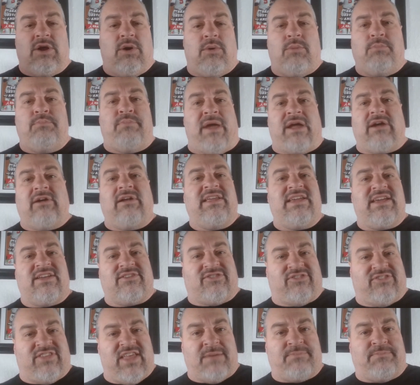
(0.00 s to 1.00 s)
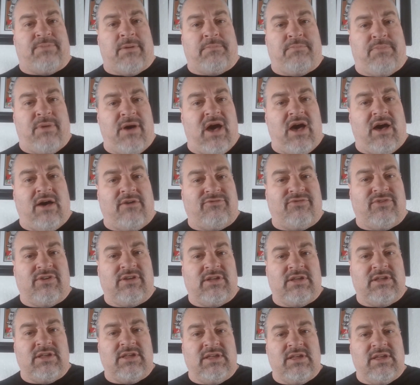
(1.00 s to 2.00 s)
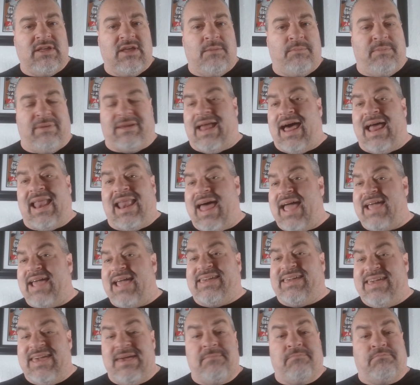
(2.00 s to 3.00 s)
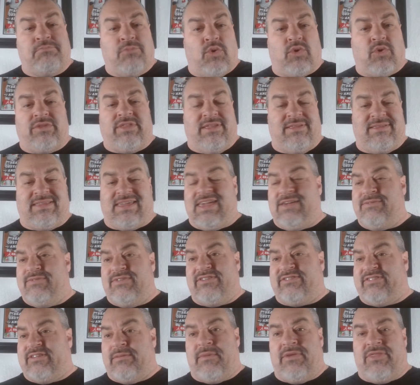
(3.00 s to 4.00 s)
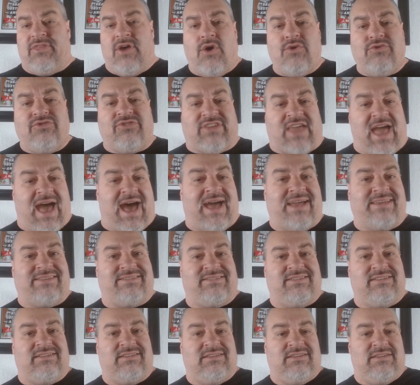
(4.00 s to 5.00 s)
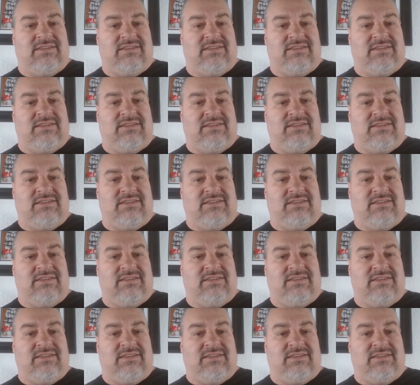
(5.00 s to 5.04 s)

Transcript: barely a step above, but I like him more than even some of those guys.